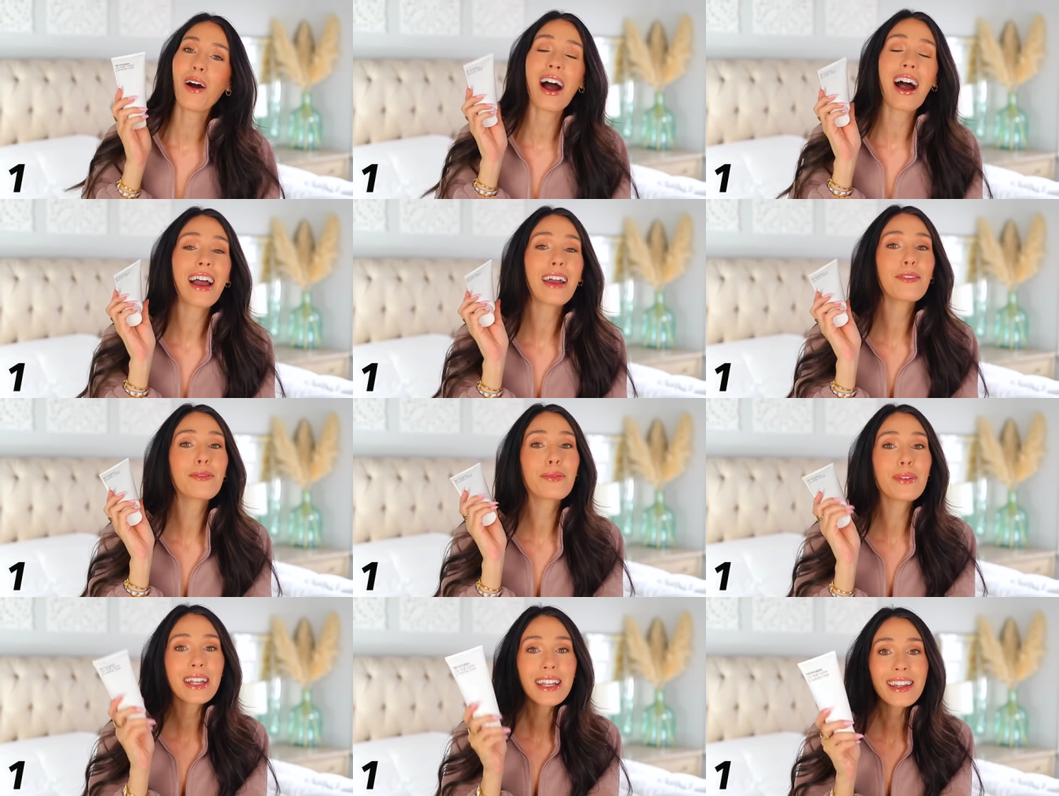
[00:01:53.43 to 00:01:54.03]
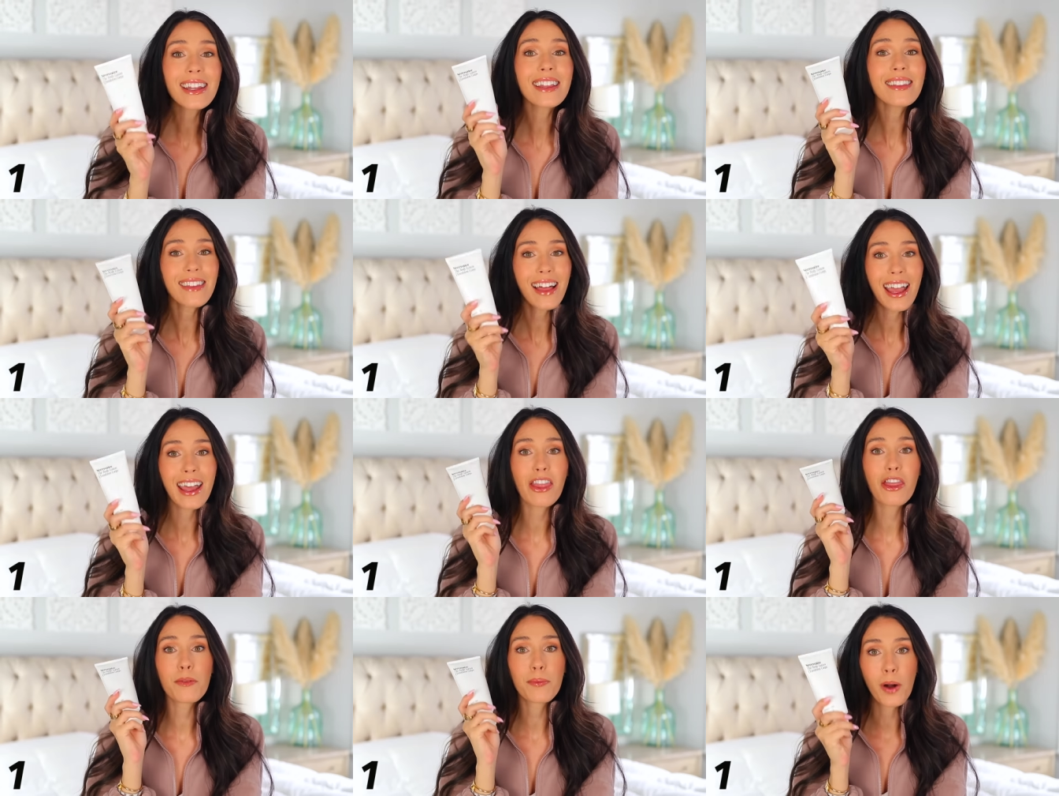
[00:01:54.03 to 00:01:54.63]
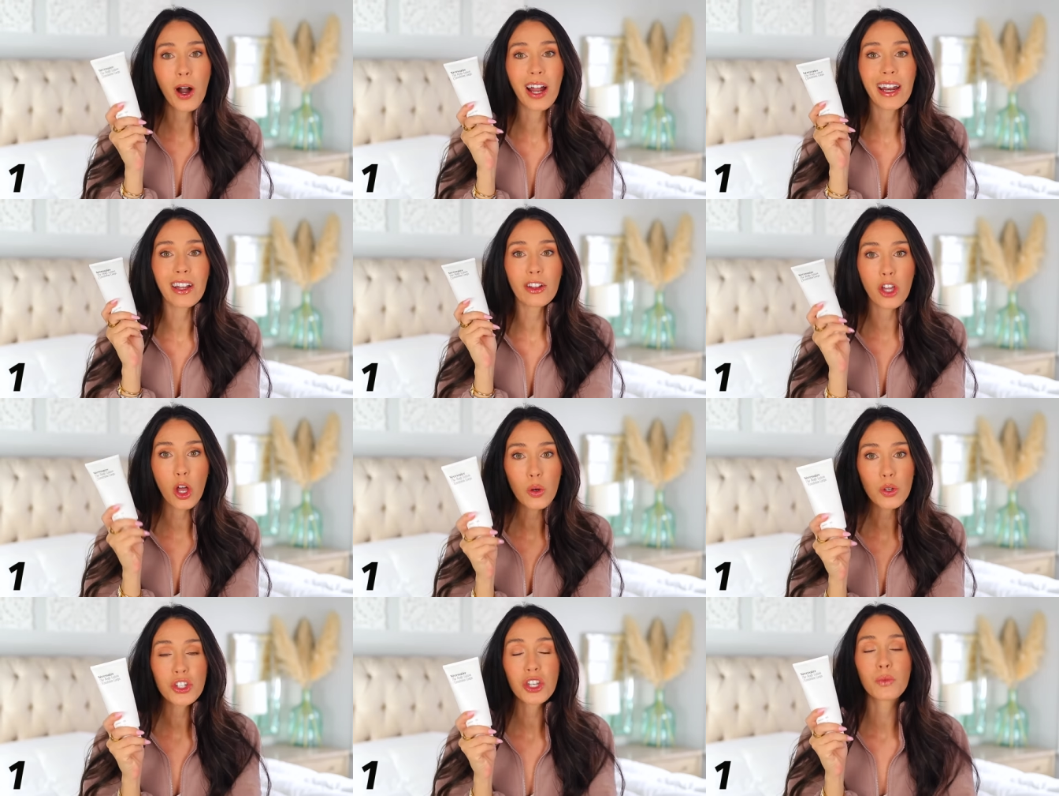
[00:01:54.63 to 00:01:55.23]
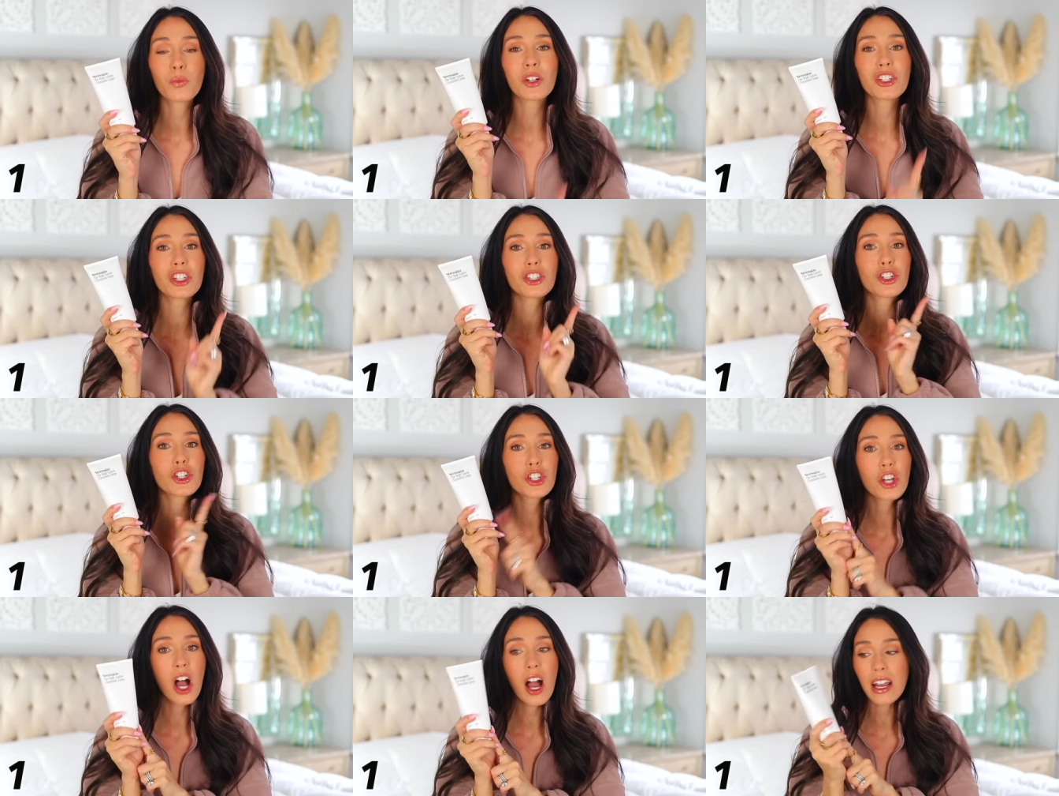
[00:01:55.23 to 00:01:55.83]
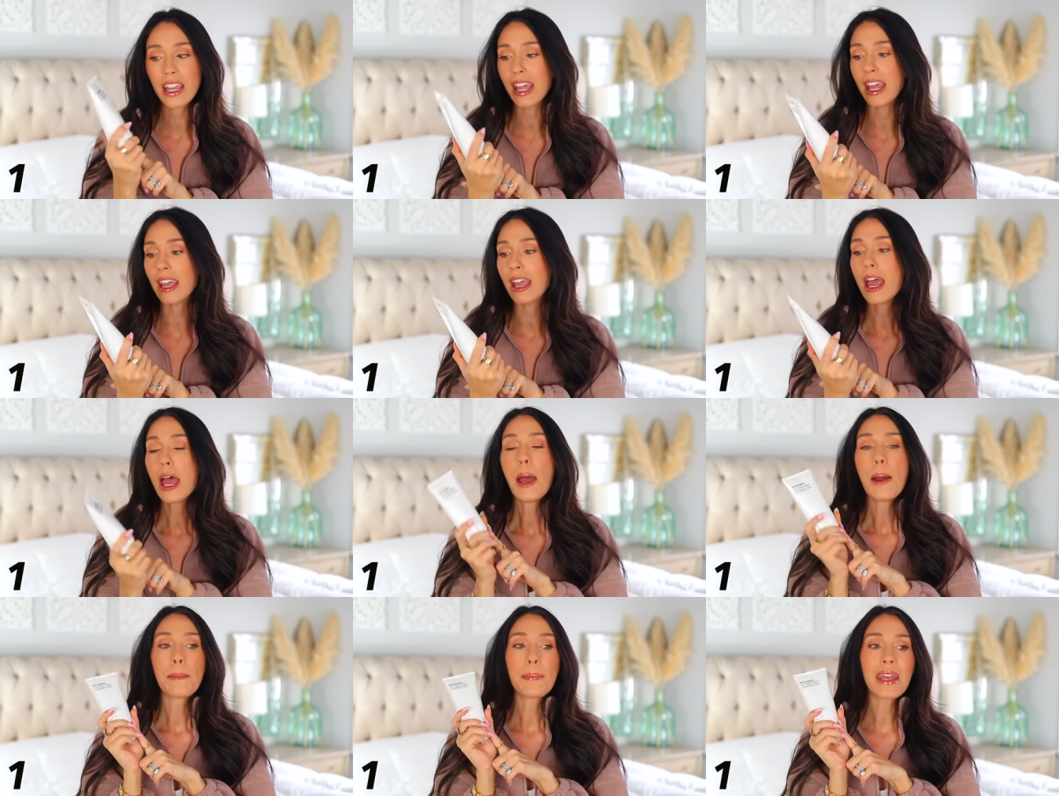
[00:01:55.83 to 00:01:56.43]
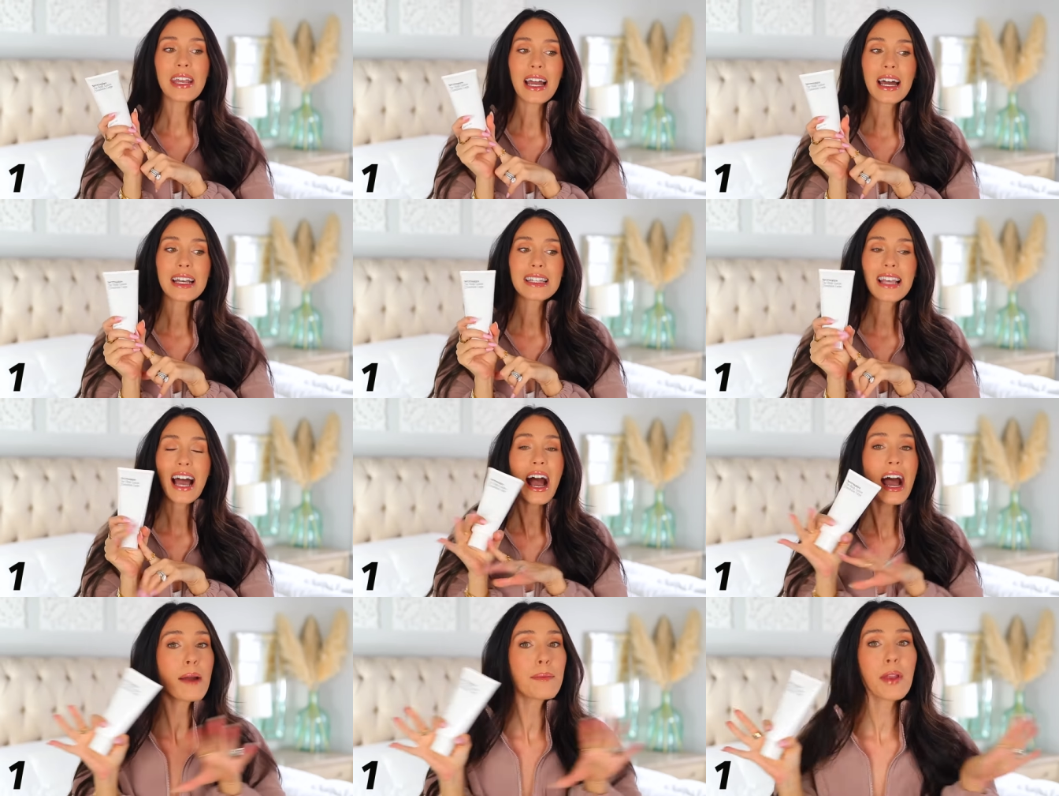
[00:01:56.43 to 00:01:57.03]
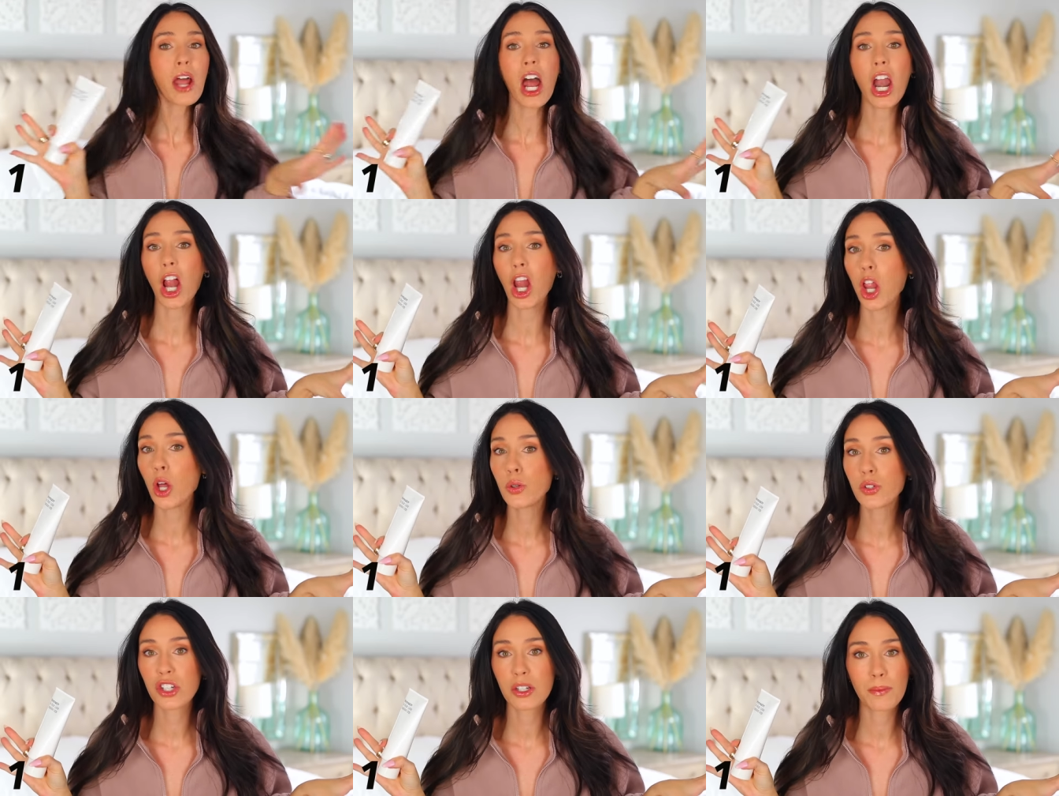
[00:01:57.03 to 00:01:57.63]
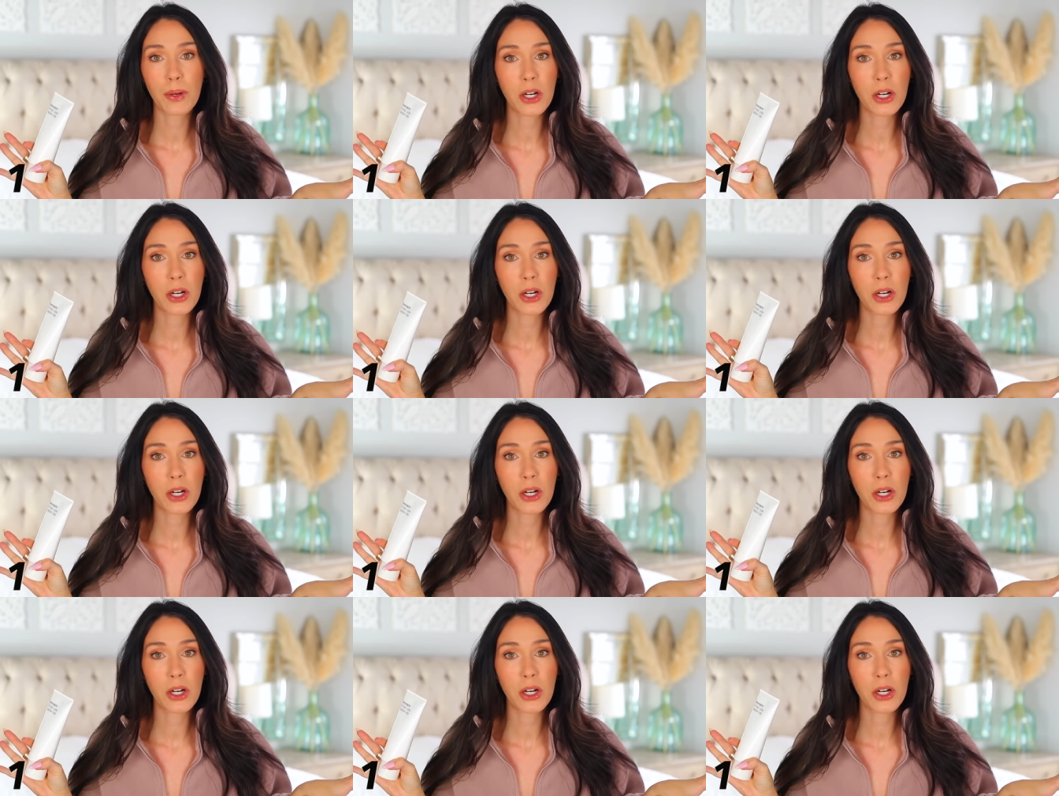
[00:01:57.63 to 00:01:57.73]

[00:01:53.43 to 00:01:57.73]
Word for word: I really like the body lotion, which is shocking because I'm not a lotion